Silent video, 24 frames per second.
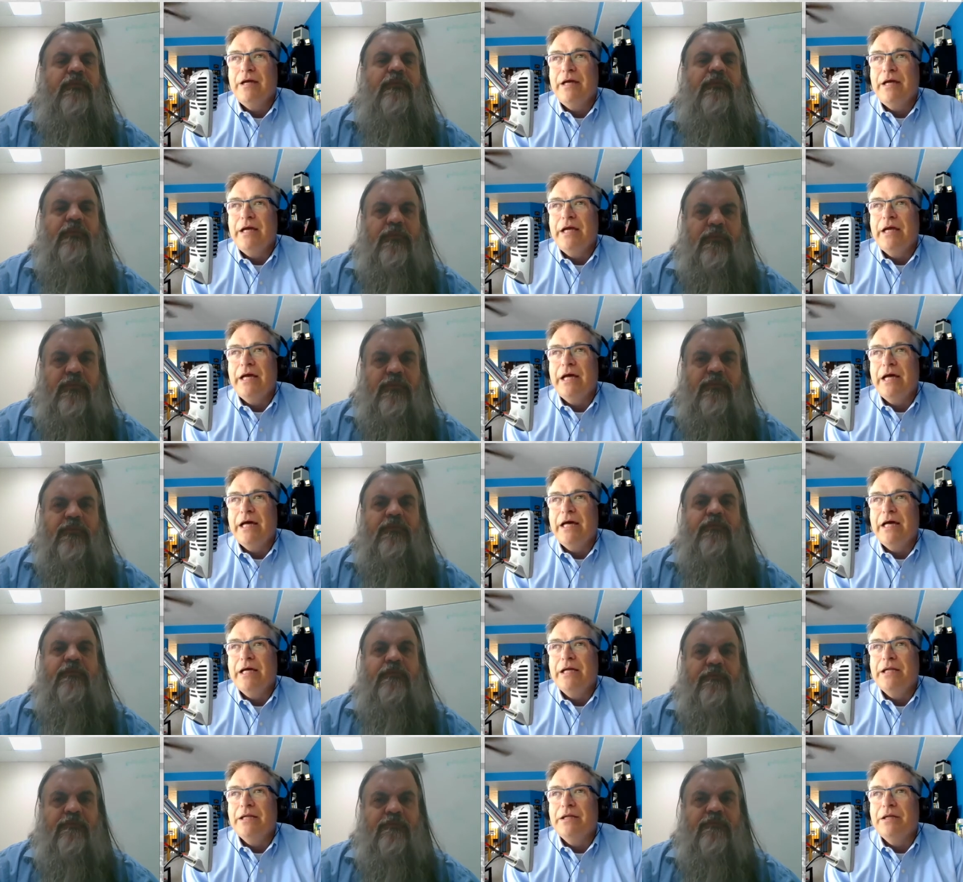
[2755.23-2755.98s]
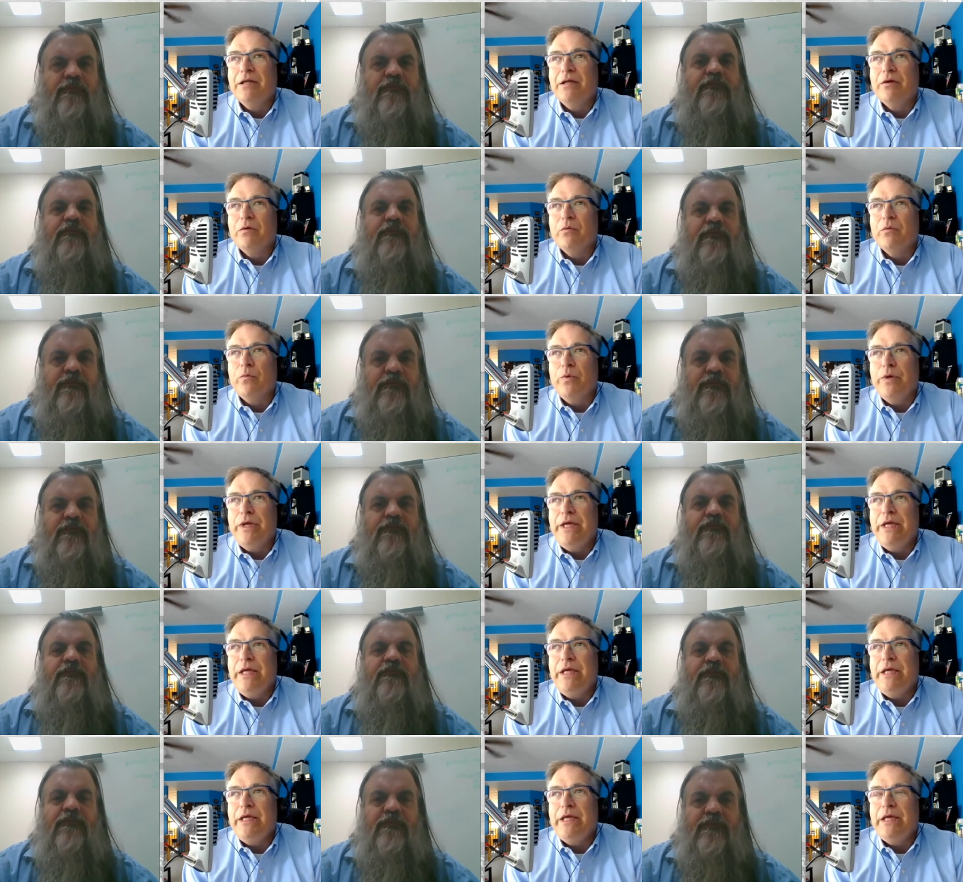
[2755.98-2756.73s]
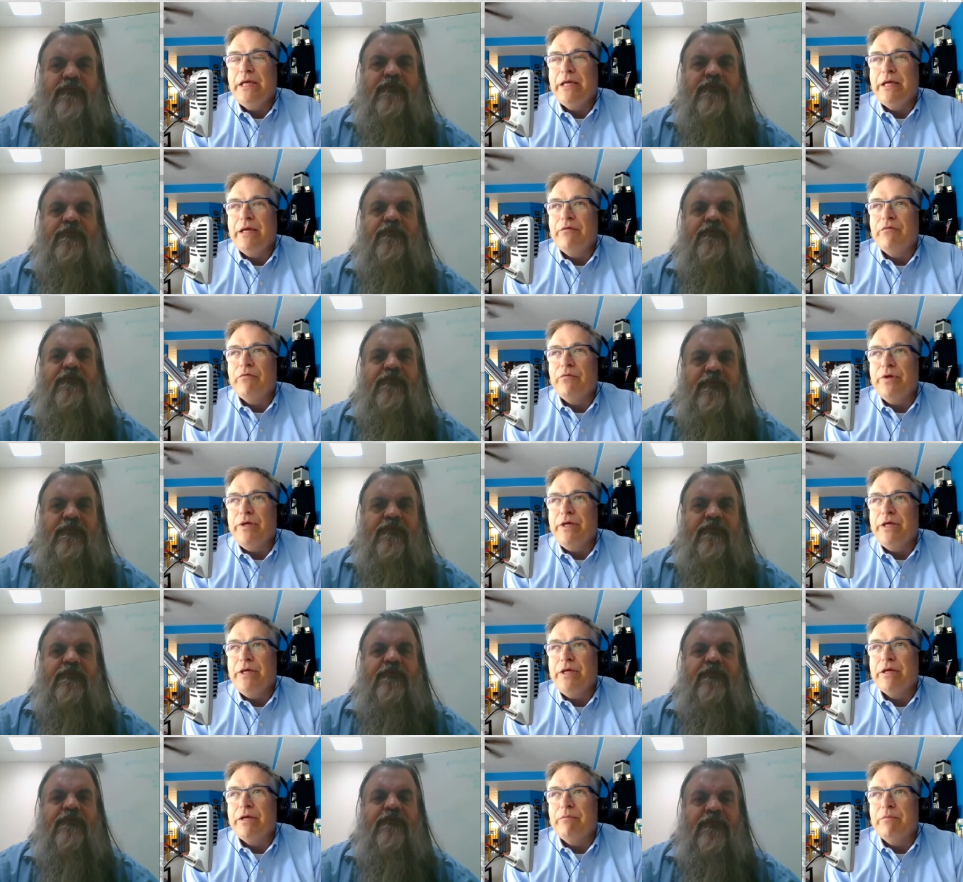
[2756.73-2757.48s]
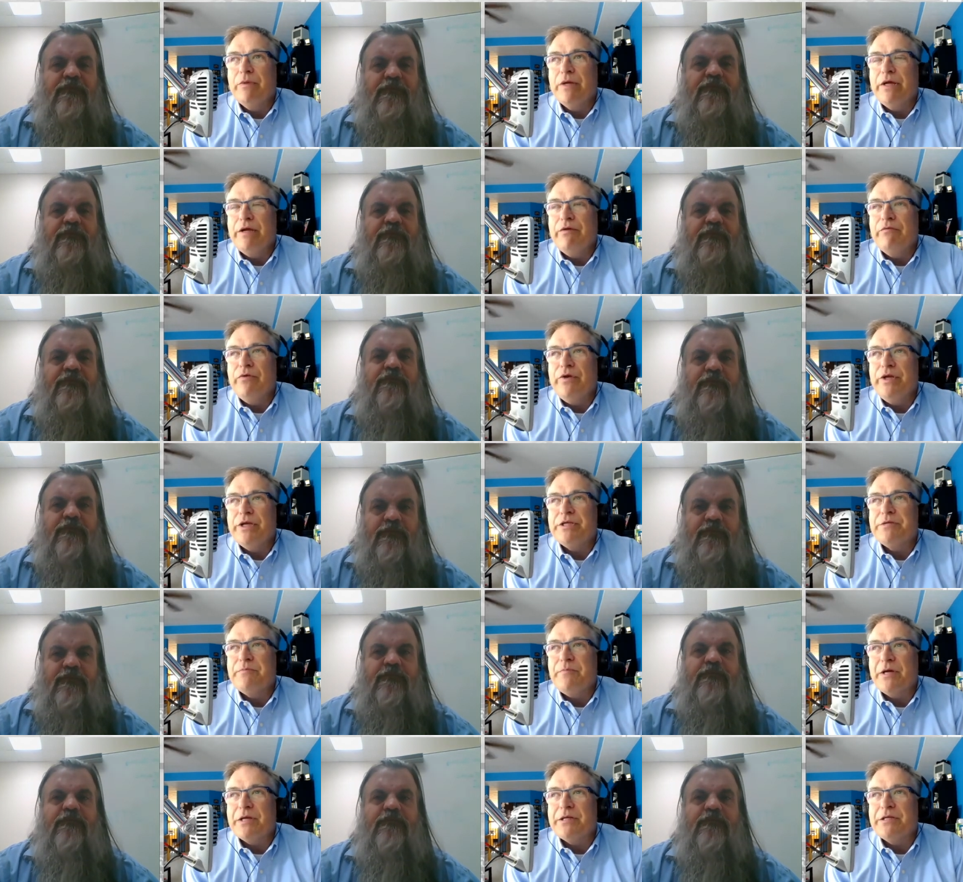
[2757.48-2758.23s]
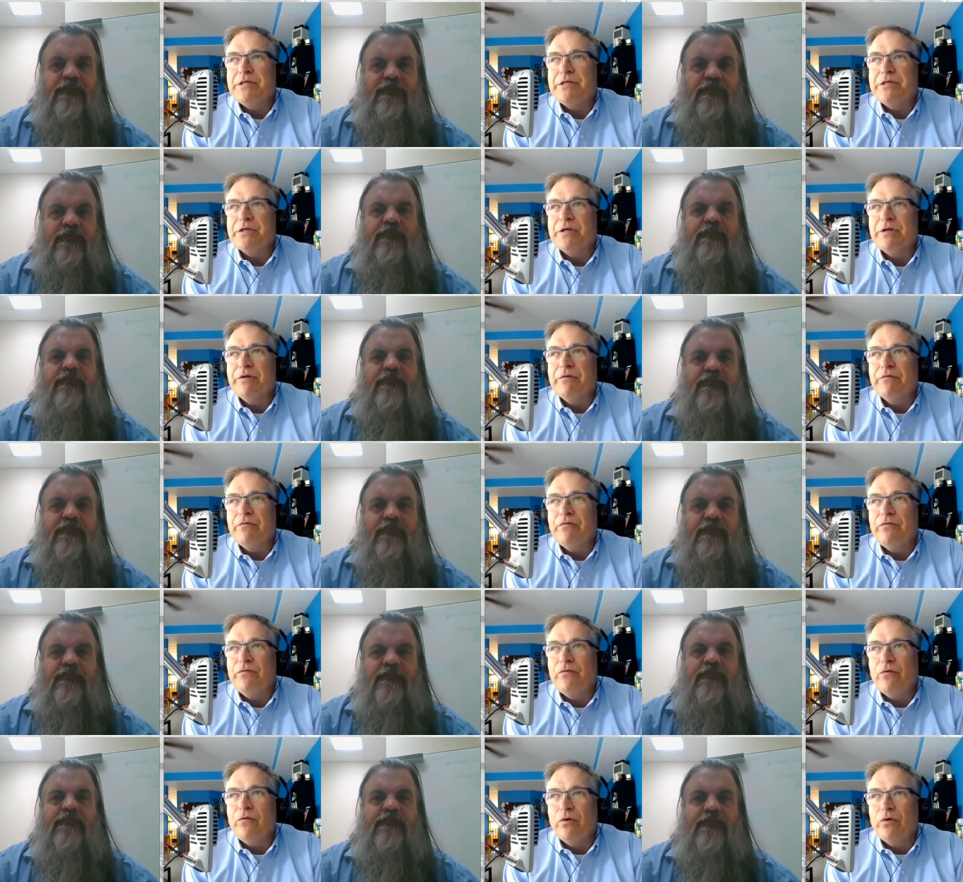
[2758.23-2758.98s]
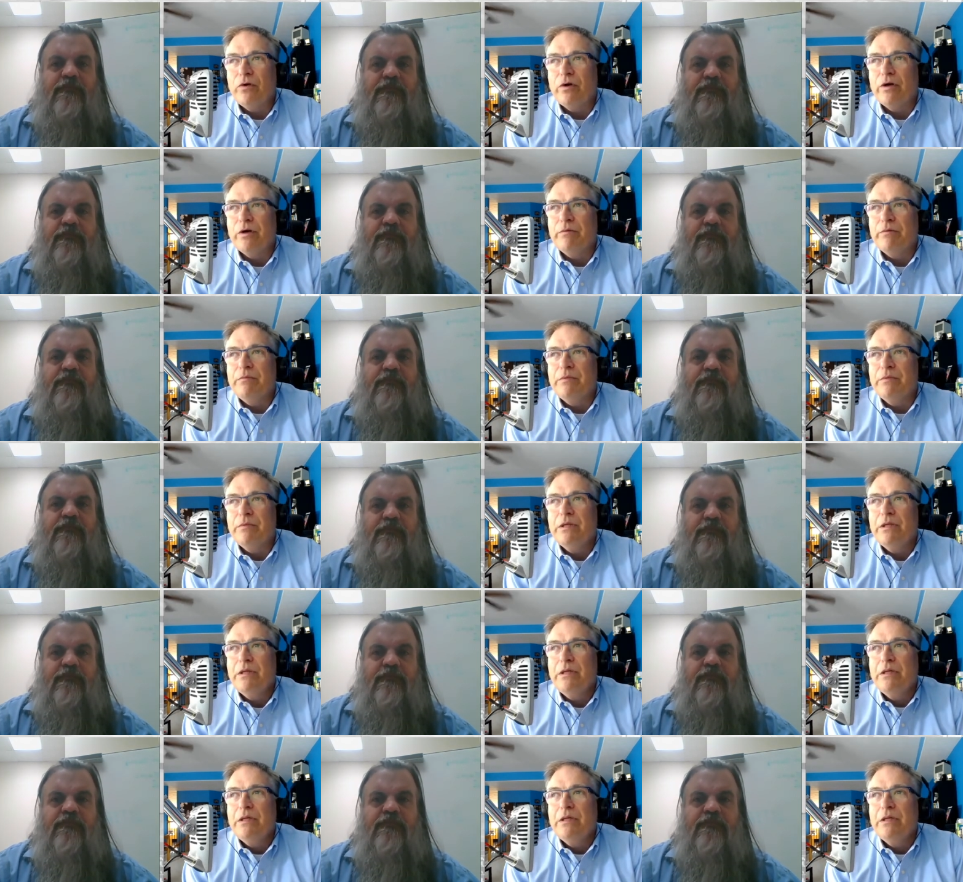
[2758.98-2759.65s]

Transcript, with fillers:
Speaker 1: and we if we if we expect it to conform